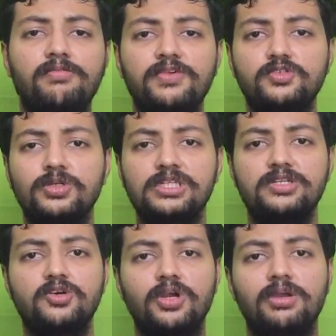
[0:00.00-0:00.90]
which was I
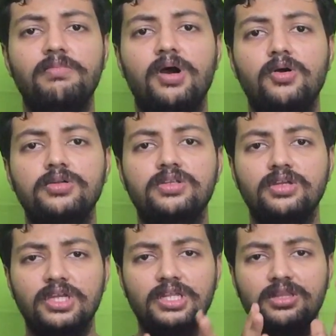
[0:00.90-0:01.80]
talking about
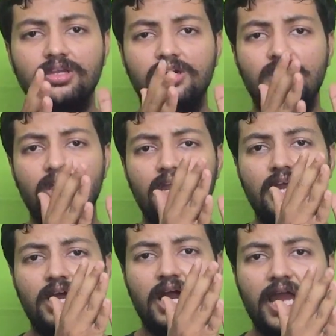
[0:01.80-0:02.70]
in the
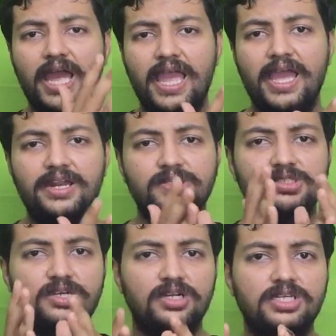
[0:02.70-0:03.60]
at
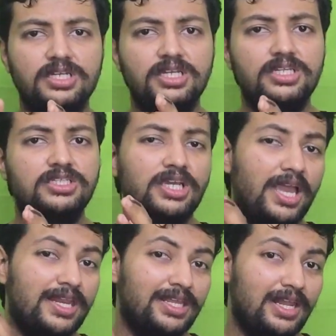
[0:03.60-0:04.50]
13-inch
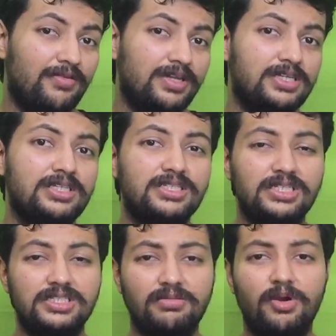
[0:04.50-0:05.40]
and 11-inch
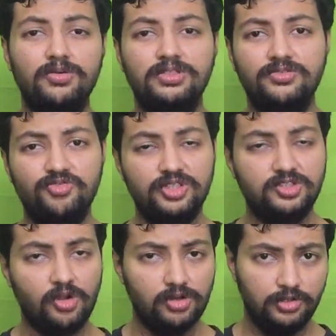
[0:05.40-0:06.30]
is about the
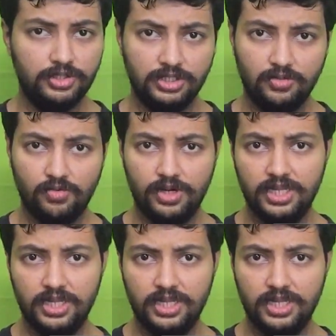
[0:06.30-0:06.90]
resolution over